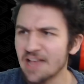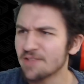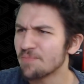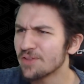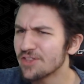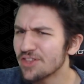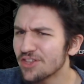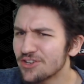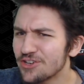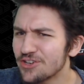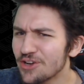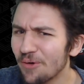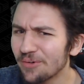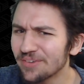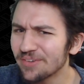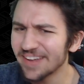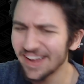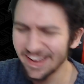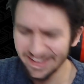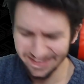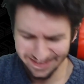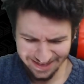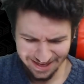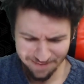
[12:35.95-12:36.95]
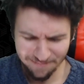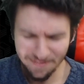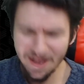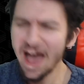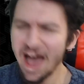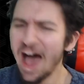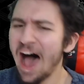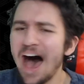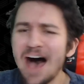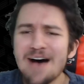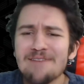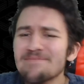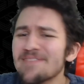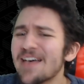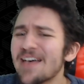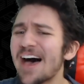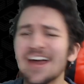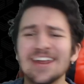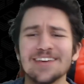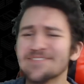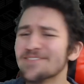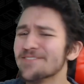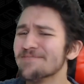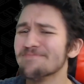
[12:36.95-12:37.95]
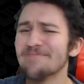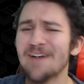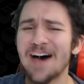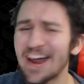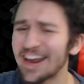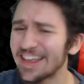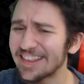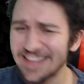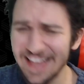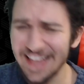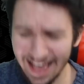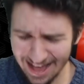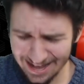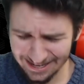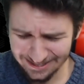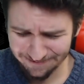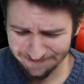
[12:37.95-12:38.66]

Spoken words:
but the joke's on them. I'm not even monetized,